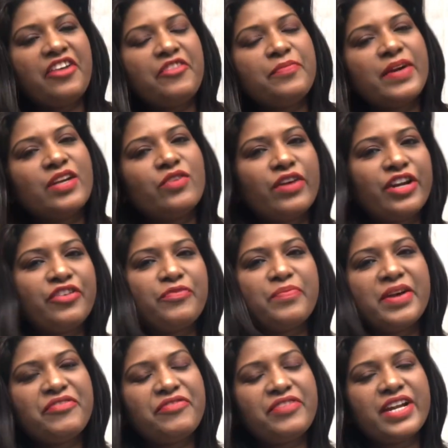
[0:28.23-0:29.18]
I have met one
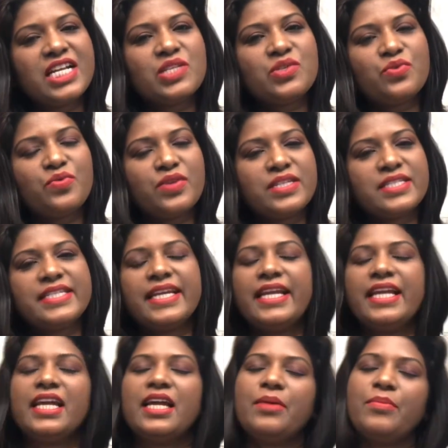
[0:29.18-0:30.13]
of my friends who was
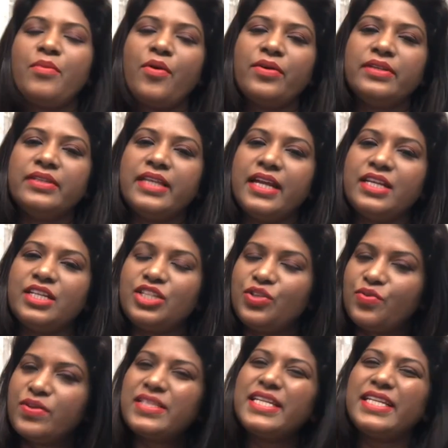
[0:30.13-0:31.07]
telling about that
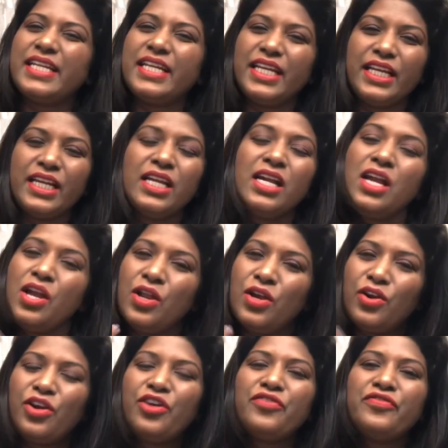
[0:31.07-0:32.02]
she was attending
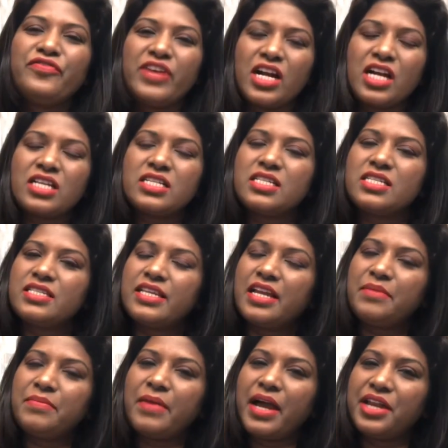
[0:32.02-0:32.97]
a lot of
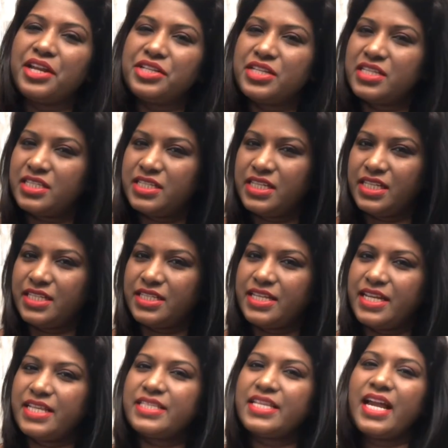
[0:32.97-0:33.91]
functions and marriages
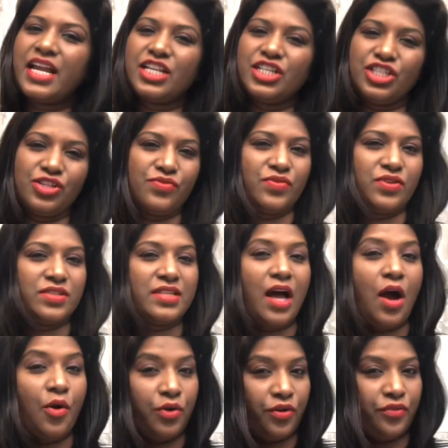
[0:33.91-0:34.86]
these days, and she
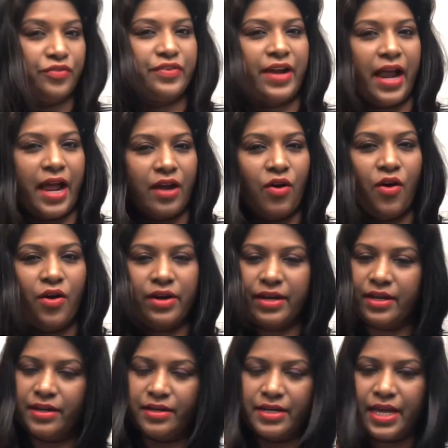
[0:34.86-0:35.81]
was out of track
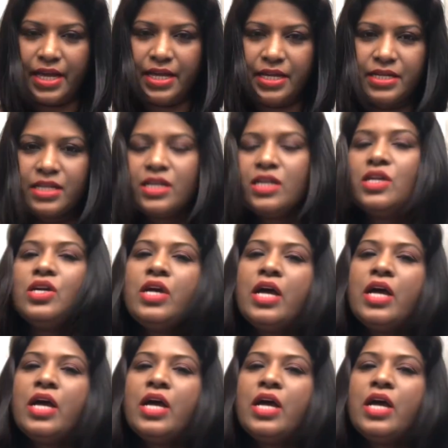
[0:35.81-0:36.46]
on her diet,